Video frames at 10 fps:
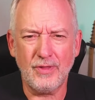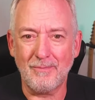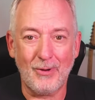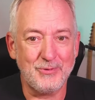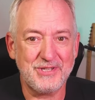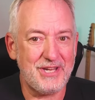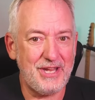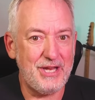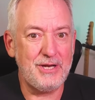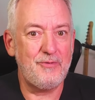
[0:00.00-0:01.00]
the most
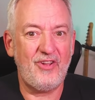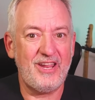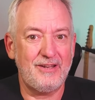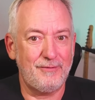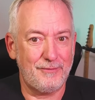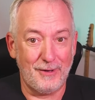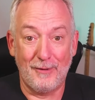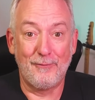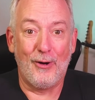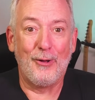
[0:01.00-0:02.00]
innovative
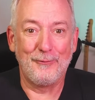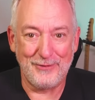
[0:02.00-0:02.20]
of all